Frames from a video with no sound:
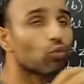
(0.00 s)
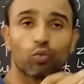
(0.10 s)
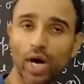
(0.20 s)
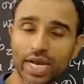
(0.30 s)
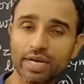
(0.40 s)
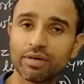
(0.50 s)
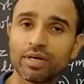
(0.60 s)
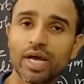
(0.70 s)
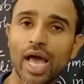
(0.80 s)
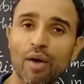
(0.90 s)
to 1,
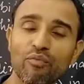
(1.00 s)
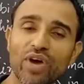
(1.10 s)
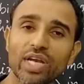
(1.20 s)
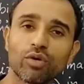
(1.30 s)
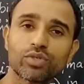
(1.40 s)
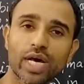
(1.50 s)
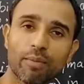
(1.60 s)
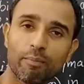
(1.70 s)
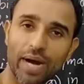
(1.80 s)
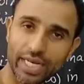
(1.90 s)
m values
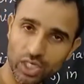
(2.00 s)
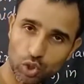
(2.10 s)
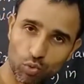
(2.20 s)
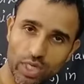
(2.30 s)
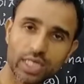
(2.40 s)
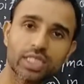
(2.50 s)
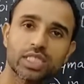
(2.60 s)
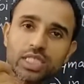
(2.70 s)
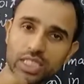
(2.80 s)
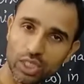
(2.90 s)
are minus 1,
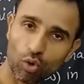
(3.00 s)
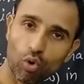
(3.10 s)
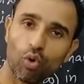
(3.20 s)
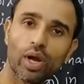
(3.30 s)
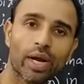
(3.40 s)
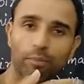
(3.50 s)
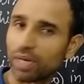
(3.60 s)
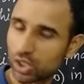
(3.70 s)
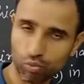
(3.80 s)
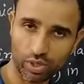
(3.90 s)
0 and
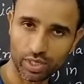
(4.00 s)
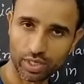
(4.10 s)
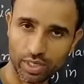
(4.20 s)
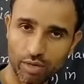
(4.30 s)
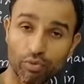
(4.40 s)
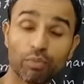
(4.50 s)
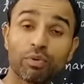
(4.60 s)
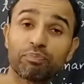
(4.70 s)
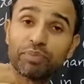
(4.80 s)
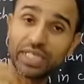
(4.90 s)
plus 1. For
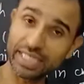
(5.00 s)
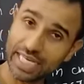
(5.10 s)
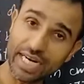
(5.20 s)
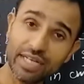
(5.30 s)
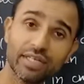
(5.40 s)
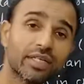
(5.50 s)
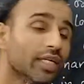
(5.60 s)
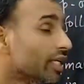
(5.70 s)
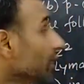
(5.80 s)
pz, it